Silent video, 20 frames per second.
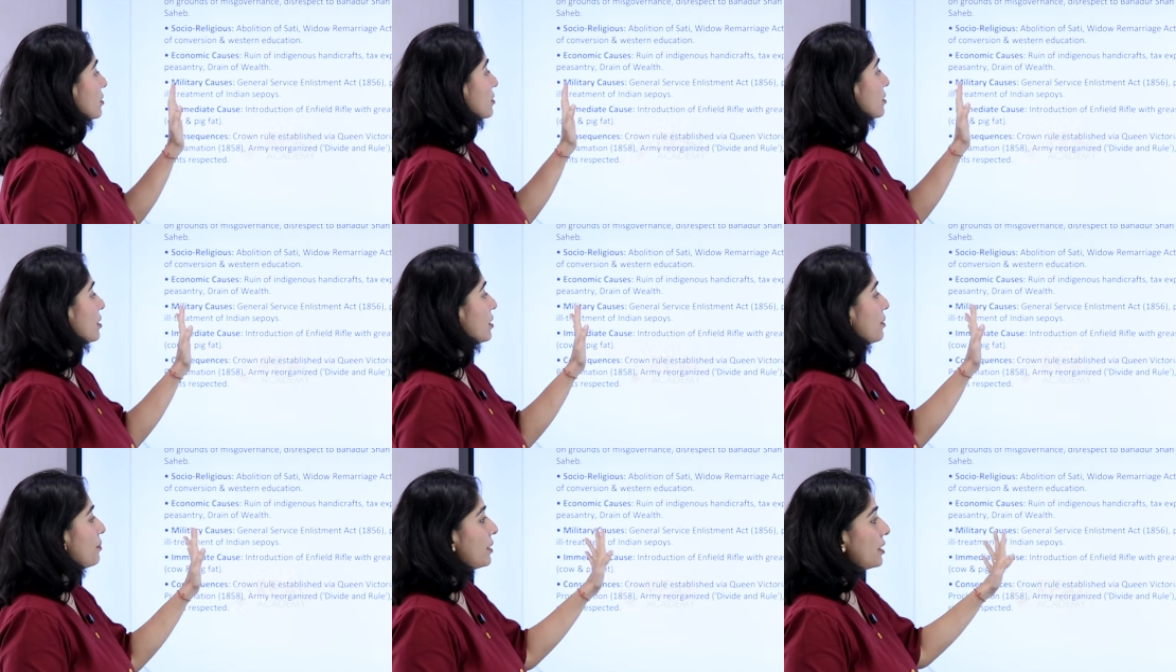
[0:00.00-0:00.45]

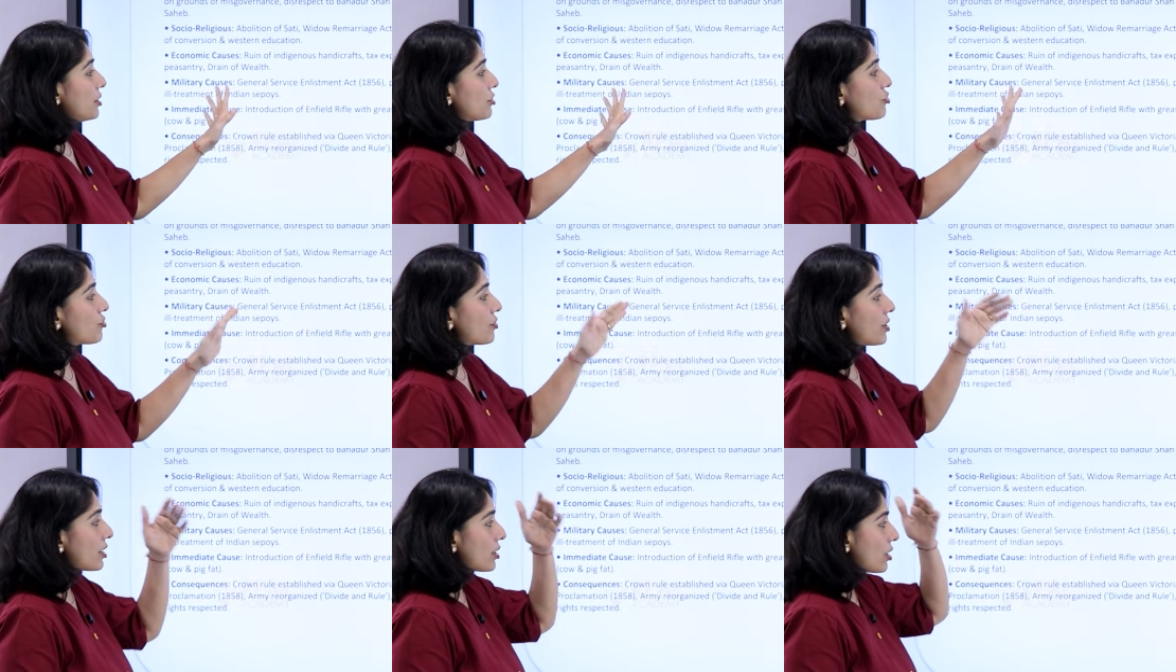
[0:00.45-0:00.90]
the
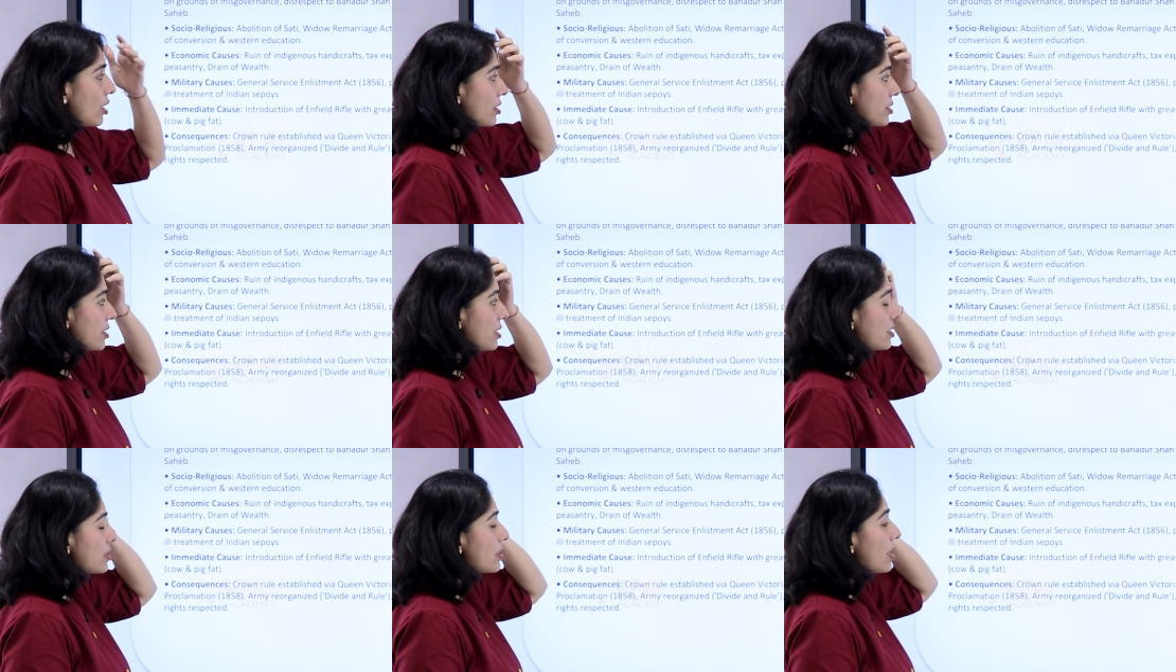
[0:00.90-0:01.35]
military
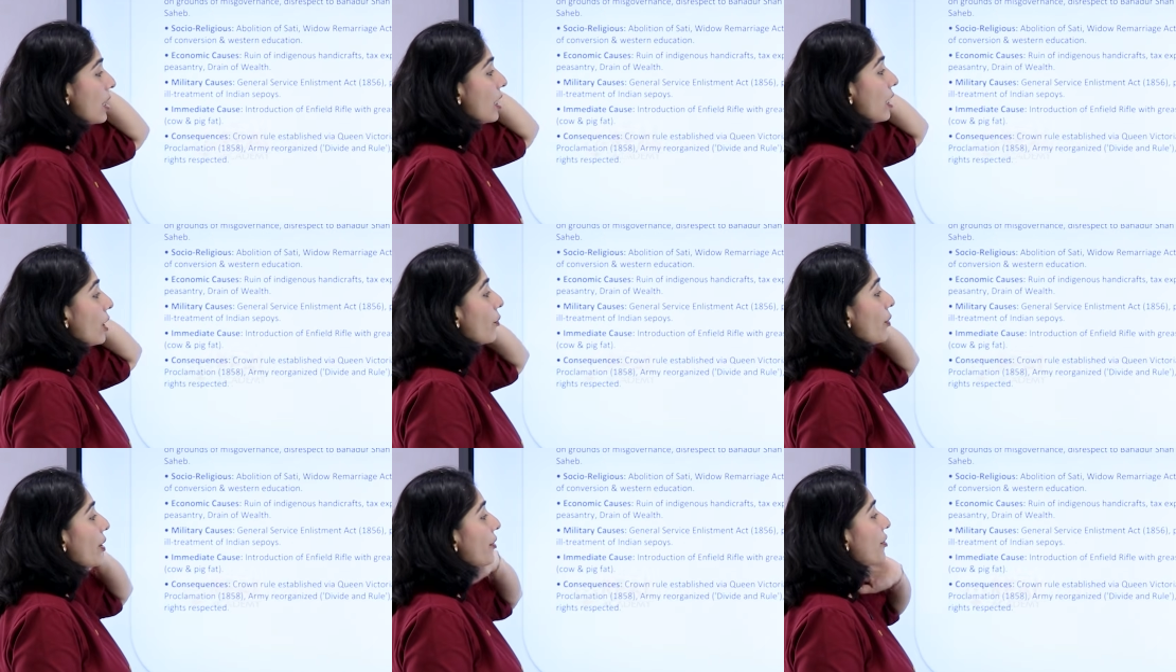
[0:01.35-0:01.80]
clauses,
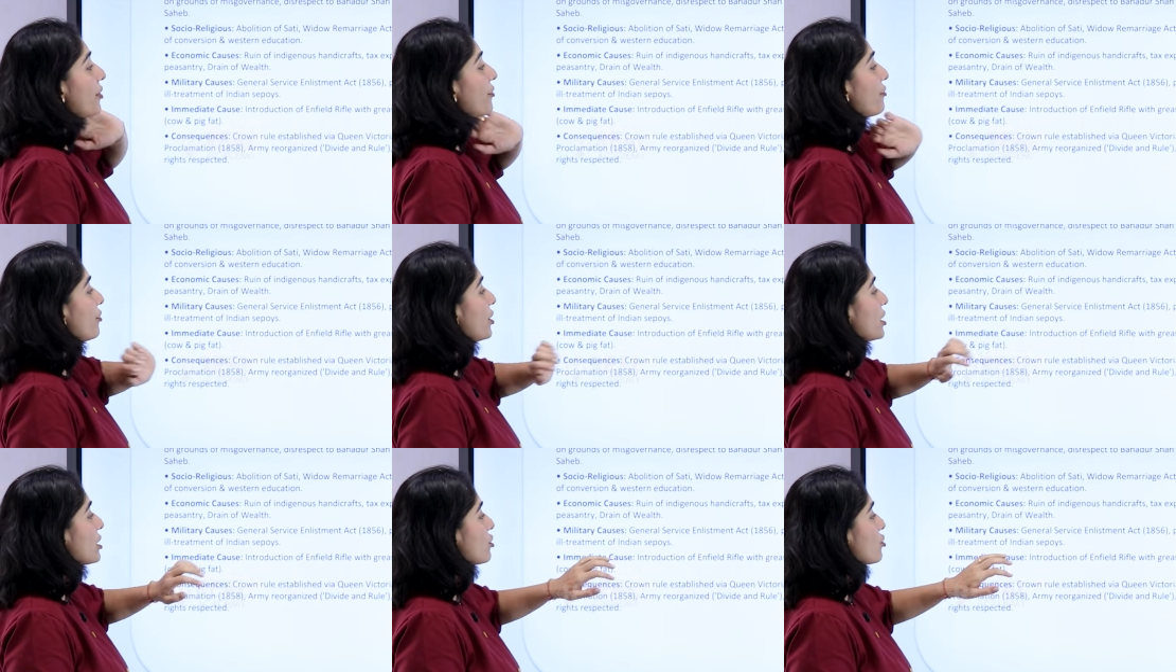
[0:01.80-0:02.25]
where we
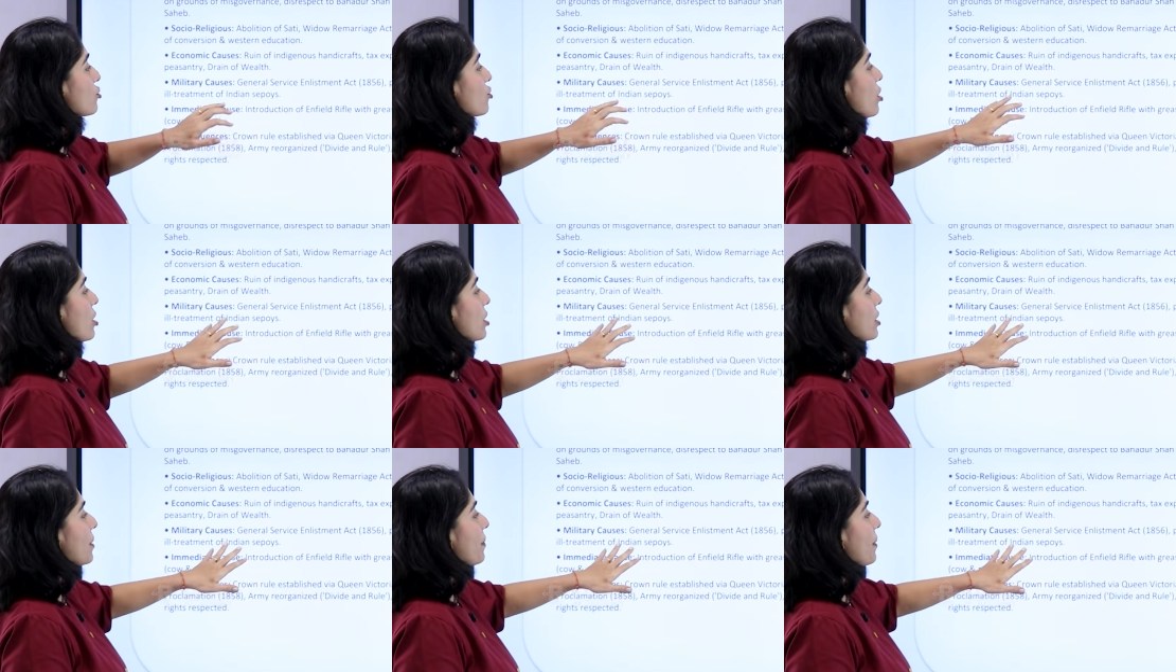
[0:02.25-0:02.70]
first
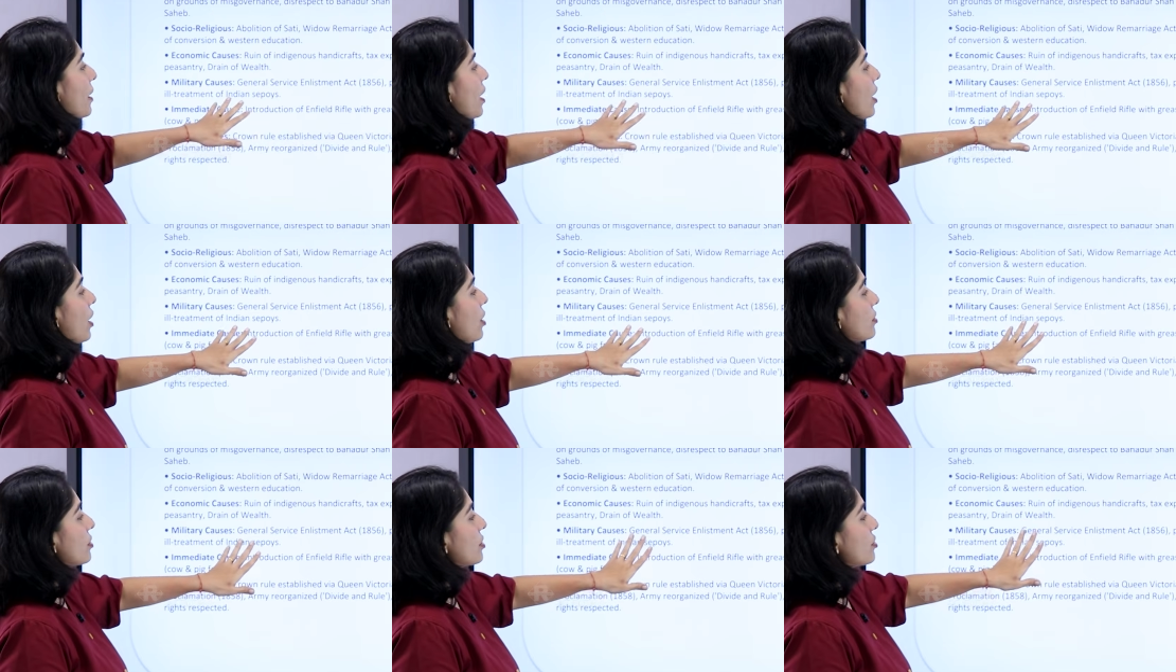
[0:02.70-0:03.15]
talk
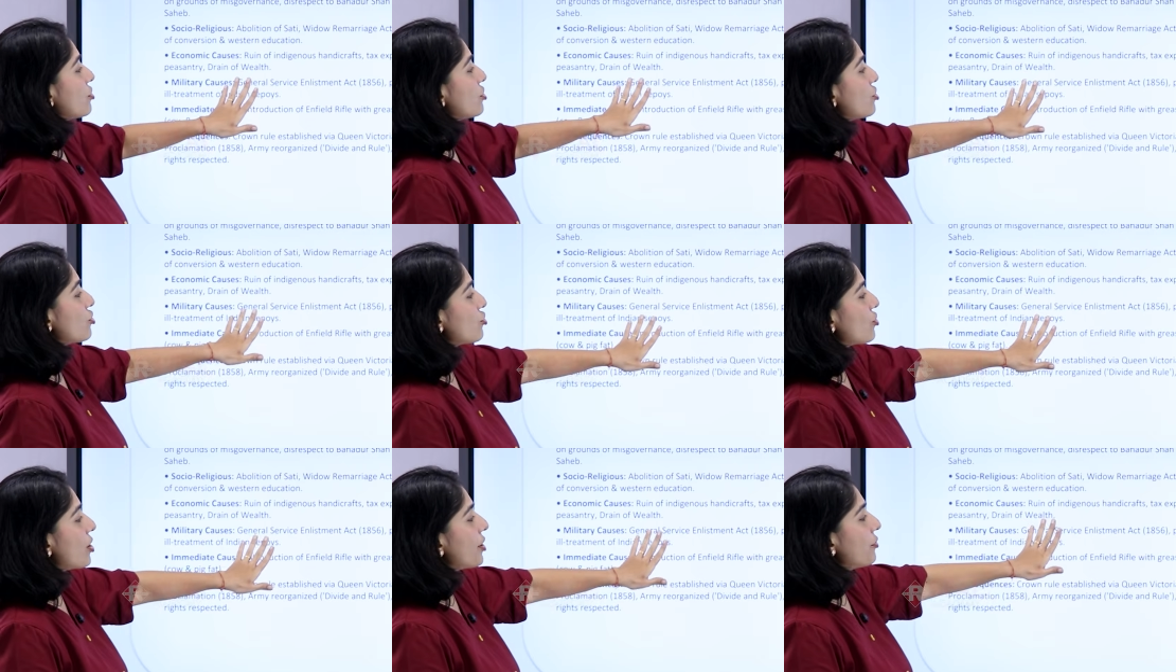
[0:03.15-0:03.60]
about
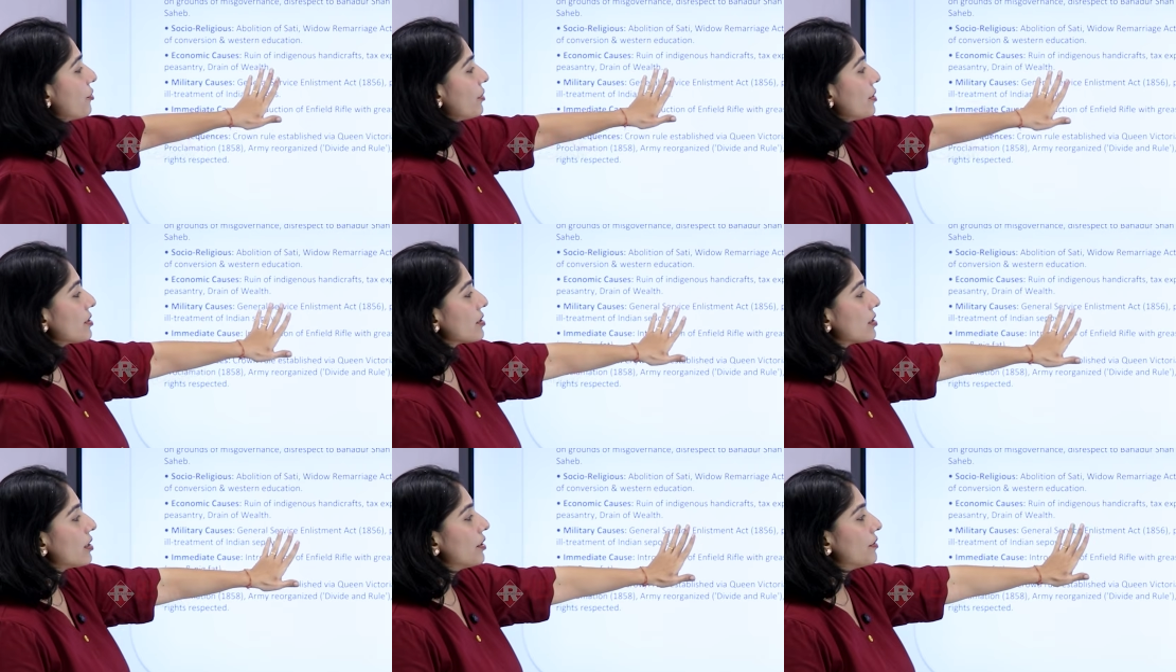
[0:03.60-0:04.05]
the
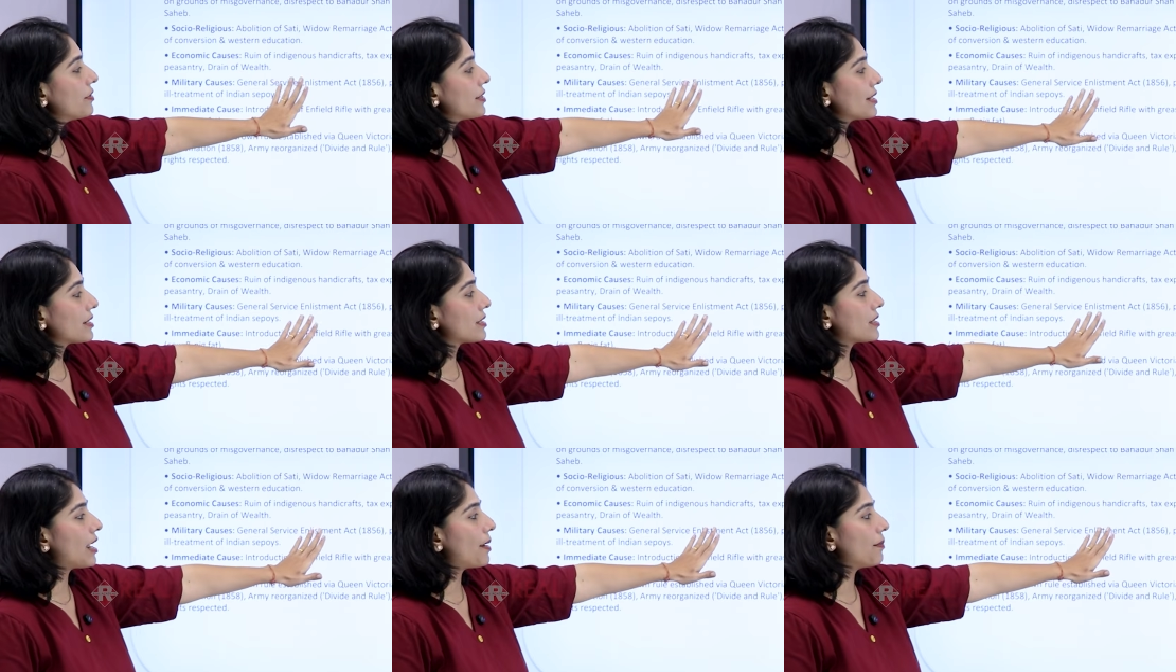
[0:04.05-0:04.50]
General Service
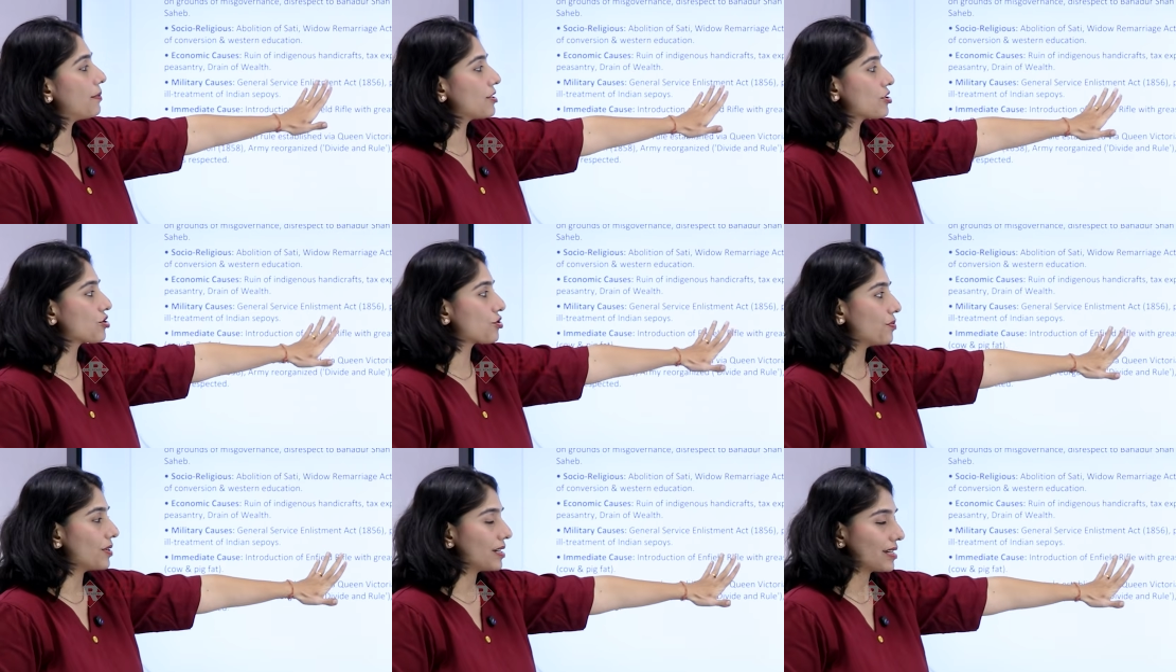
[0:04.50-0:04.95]

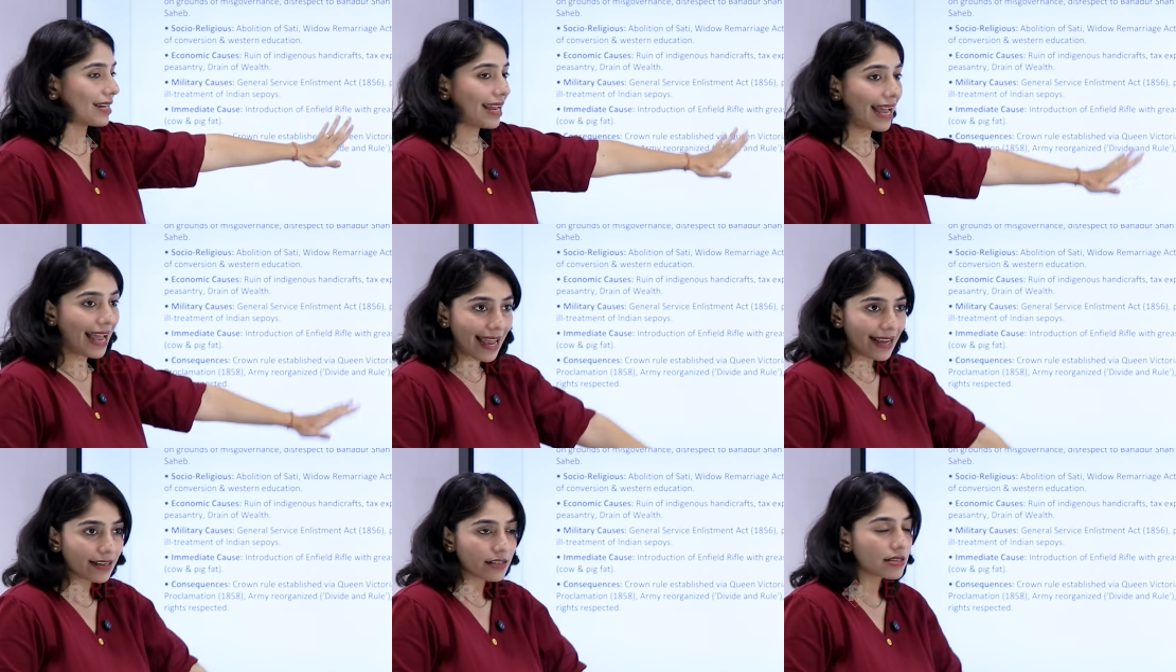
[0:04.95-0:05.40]
Establishment
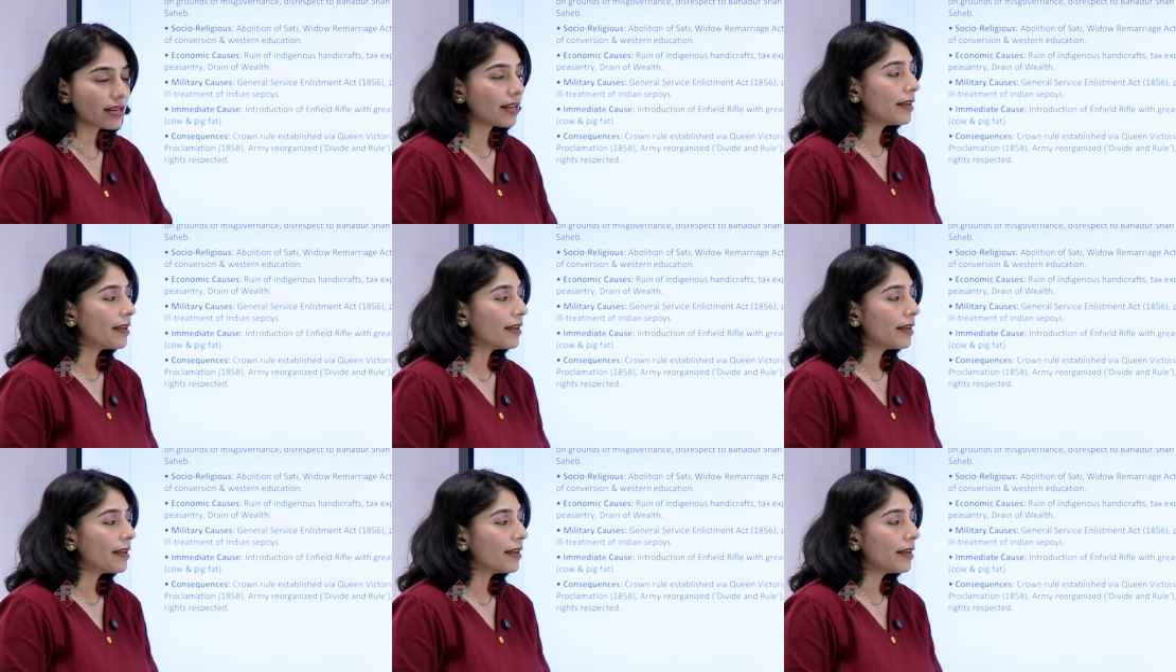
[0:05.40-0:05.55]
Act.